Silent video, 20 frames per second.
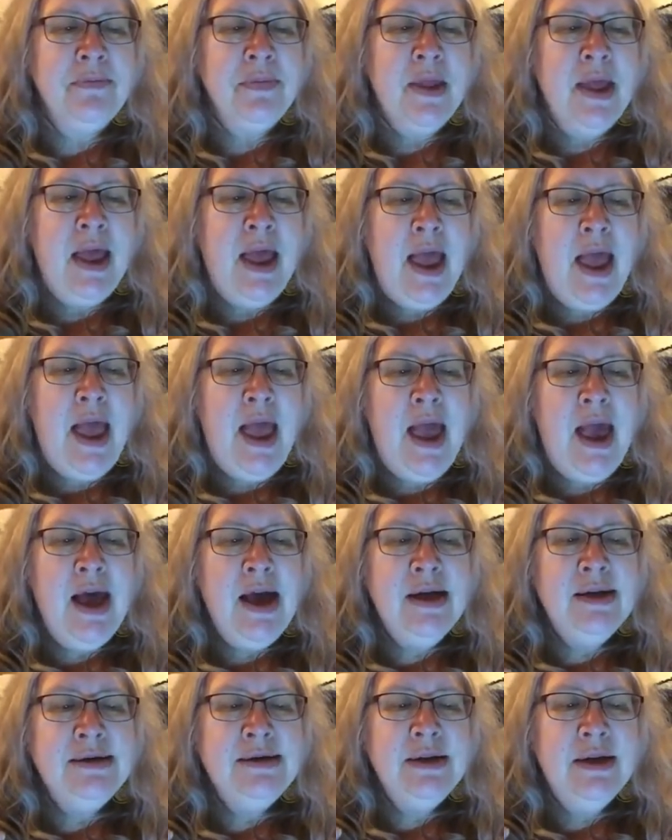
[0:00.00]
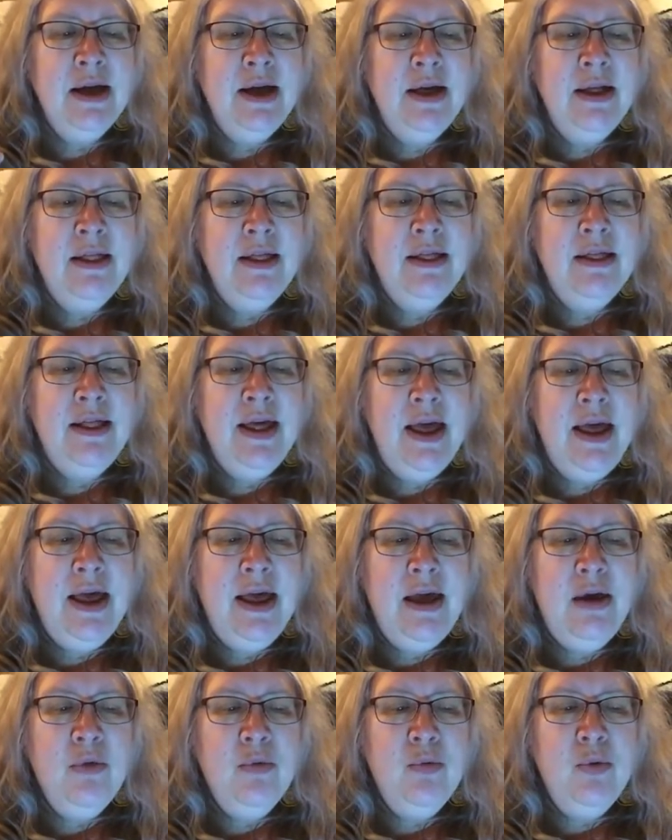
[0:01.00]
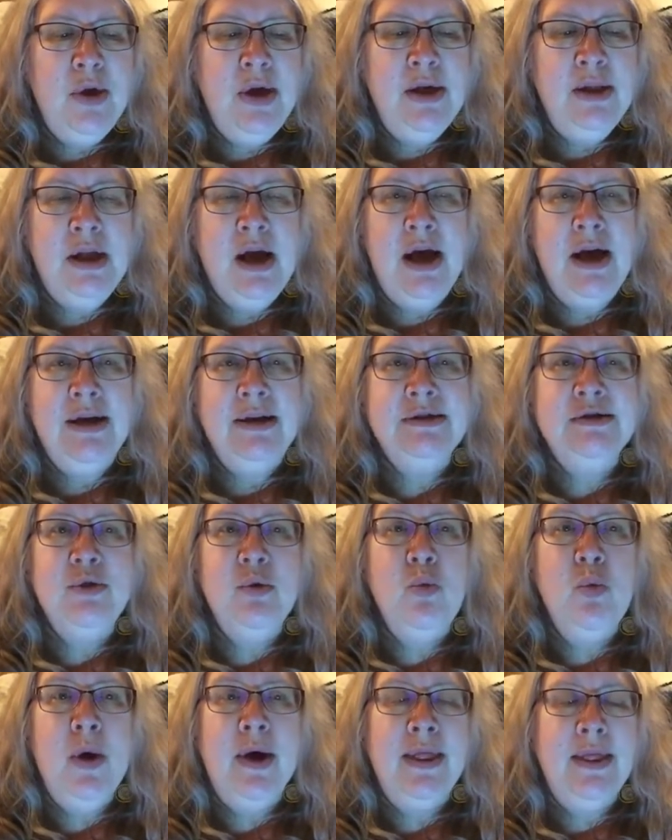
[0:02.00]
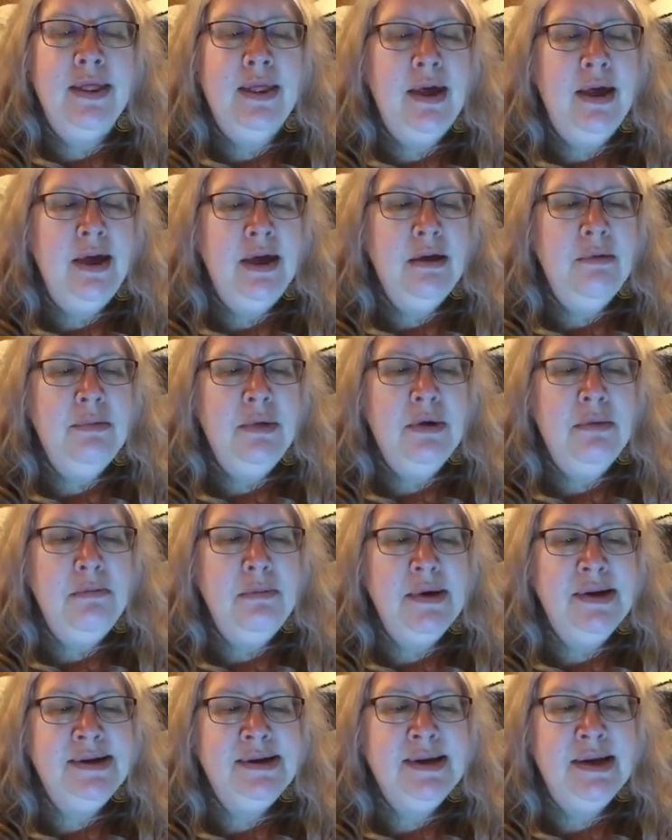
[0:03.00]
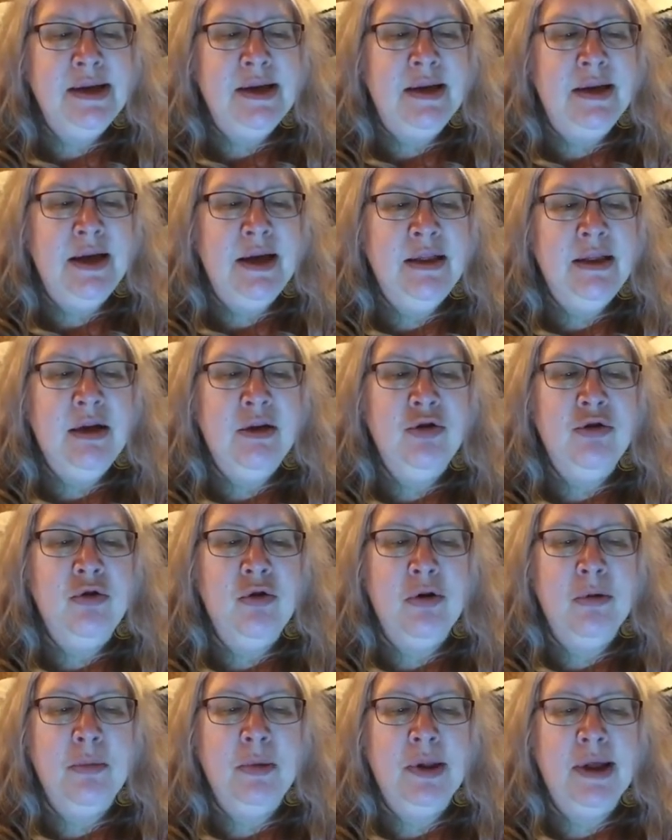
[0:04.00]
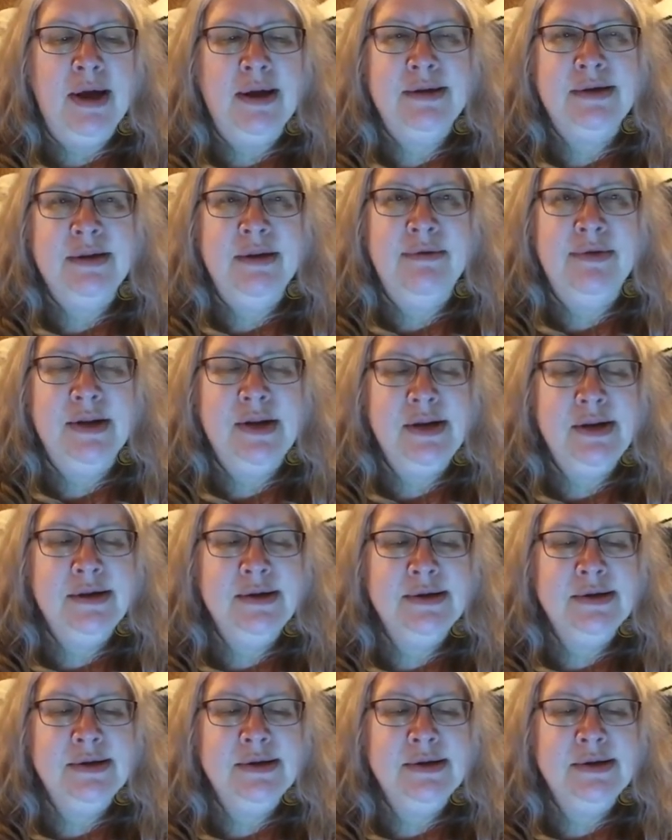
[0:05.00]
And they realized what they had been missing in their normal activities.